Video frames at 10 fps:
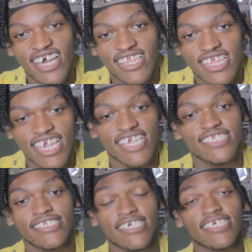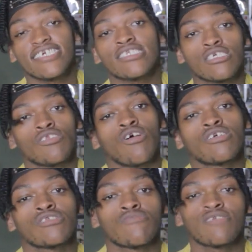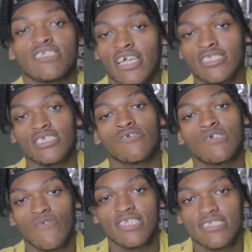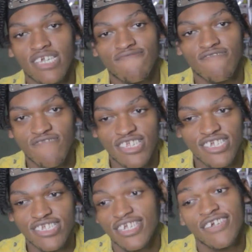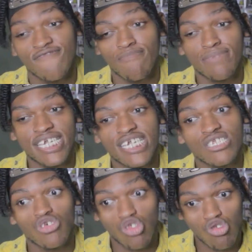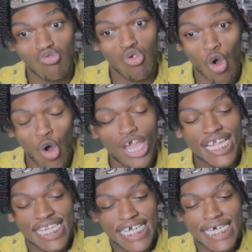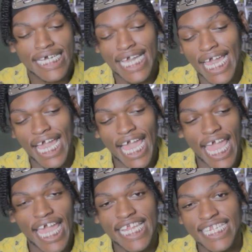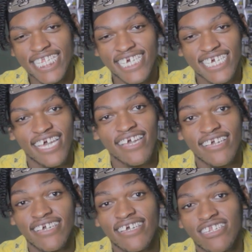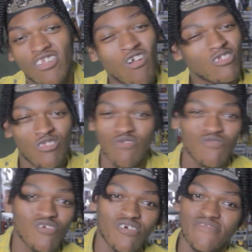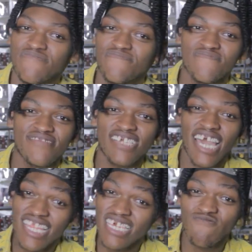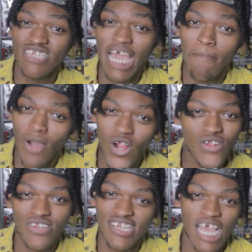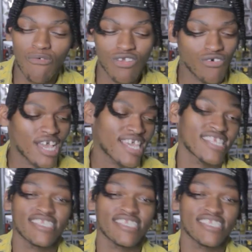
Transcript: they seal it into Naruto because that's the only way to save the village from being destroyed. And Naruto, you know, gotta live with that burden. Now we're gonna get